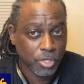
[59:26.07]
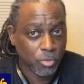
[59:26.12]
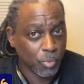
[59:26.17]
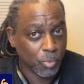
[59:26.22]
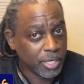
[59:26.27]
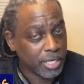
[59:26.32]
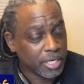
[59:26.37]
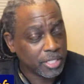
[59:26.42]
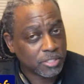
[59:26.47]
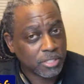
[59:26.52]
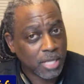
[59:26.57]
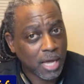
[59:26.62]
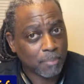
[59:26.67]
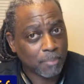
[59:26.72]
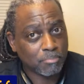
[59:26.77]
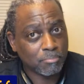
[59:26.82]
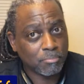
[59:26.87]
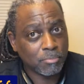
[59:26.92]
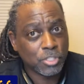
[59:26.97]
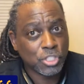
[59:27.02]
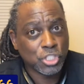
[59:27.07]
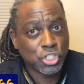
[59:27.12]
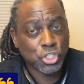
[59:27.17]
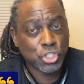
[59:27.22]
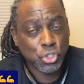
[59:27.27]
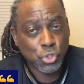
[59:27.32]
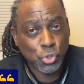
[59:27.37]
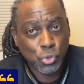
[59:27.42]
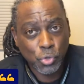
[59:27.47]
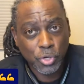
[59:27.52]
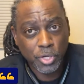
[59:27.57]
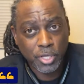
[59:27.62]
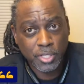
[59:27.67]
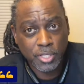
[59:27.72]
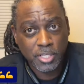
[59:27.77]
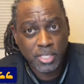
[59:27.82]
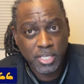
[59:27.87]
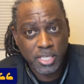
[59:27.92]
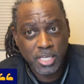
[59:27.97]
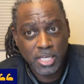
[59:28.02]
We need to stop
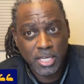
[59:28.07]
killing